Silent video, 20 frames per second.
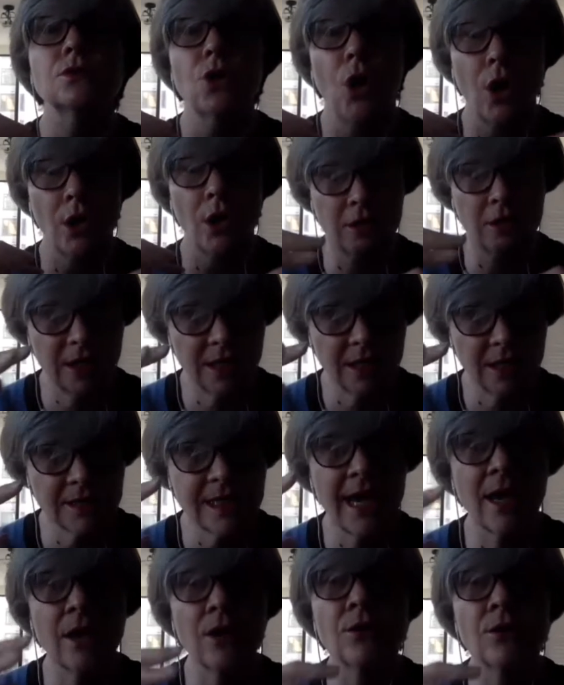talk
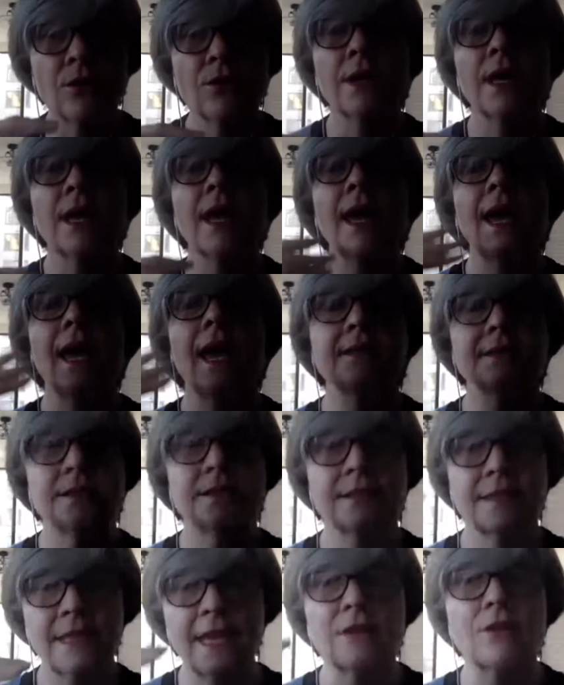things out and
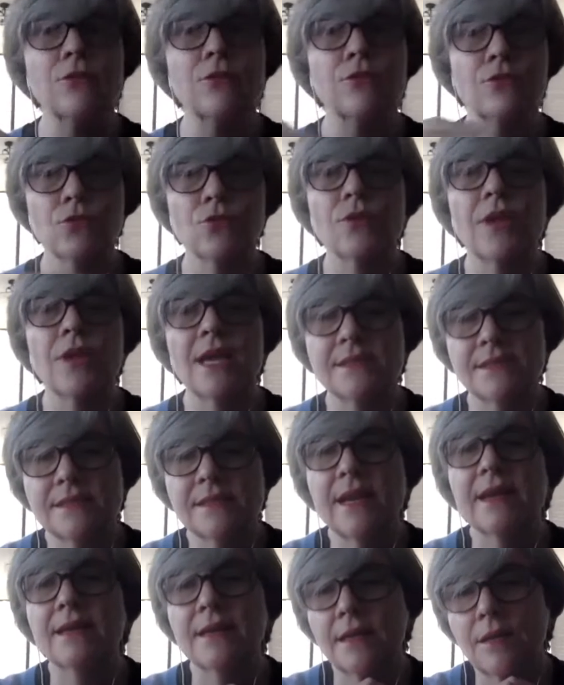to get through that
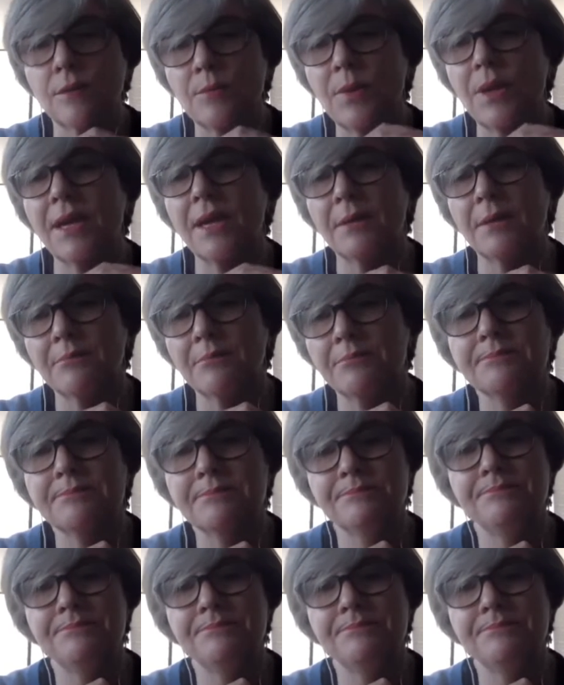psychic pain.